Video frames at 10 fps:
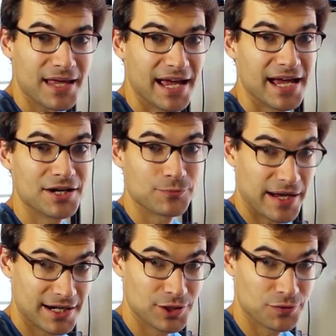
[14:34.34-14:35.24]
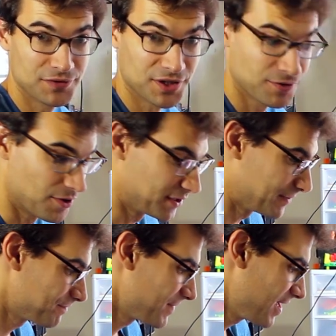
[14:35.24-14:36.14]
and ran it over the
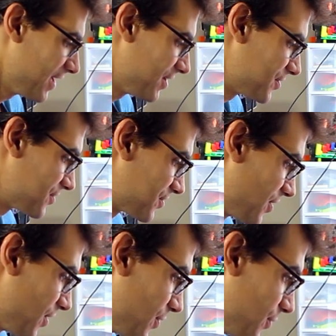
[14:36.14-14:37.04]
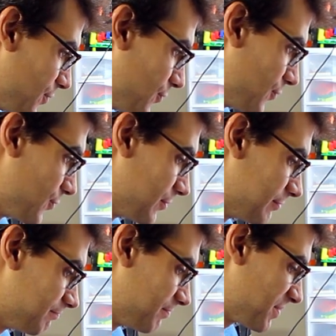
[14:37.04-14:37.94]
crony.
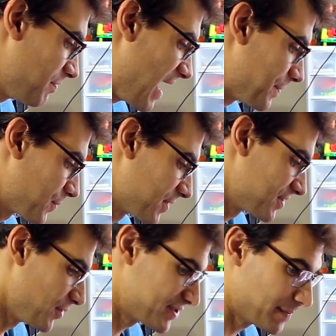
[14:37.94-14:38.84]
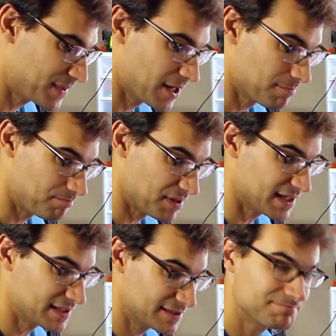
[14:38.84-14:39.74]
So let's pop the results up there,
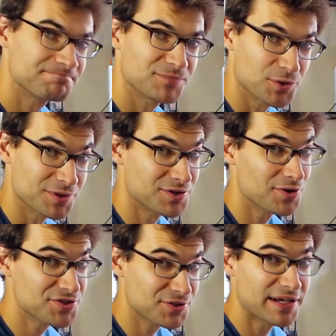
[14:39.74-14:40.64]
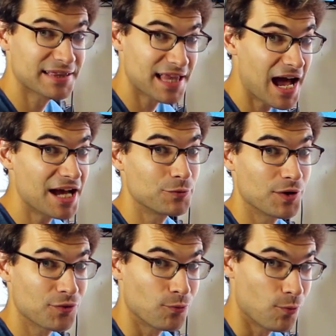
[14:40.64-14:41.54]
but the results are in line
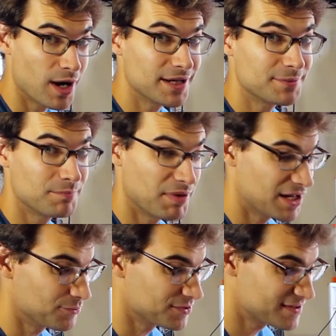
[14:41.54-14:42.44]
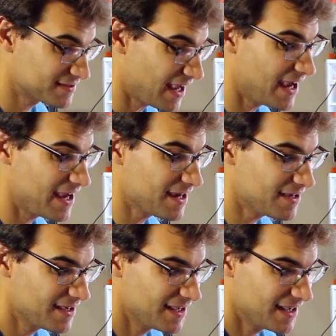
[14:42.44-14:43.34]
with what Ben was
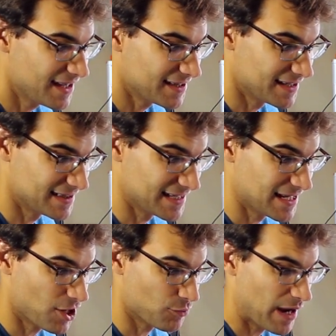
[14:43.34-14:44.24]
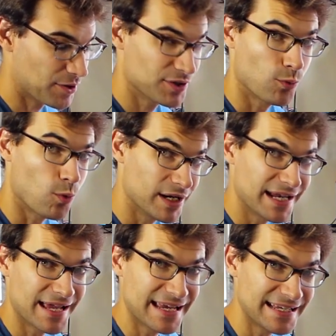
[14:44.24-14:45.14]
saying in the around
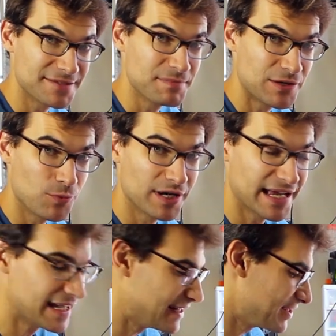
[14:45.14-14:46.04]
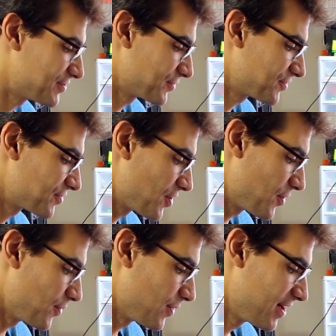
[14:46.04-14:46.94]
180s, mid 180s or
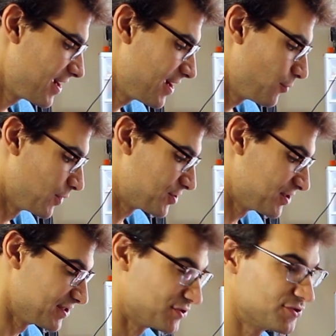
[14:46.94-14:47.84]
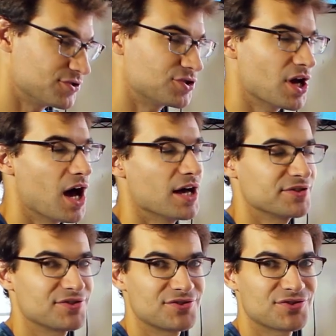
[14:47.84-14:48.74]
so, which is
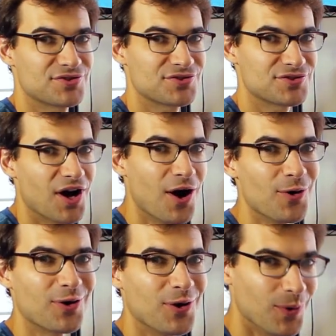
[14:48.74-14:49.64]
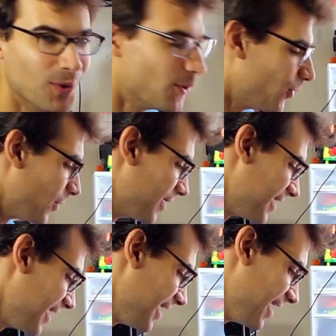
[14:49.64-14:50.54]
just so cool.
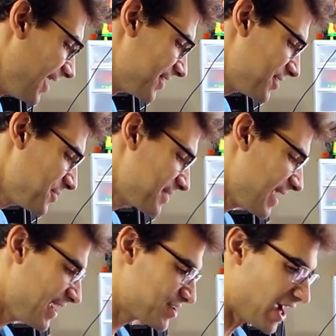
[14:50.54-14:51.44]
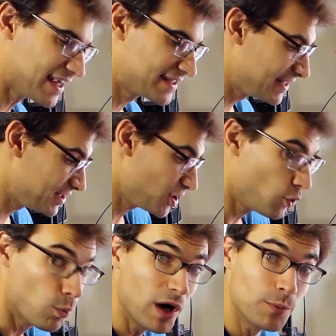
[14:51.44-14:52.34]
A two stage, I didn't
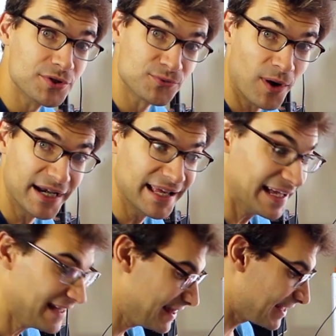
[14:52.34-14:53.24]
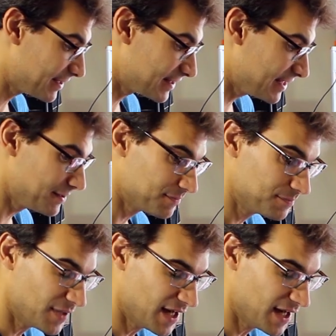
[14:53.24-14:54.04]
know what was running in the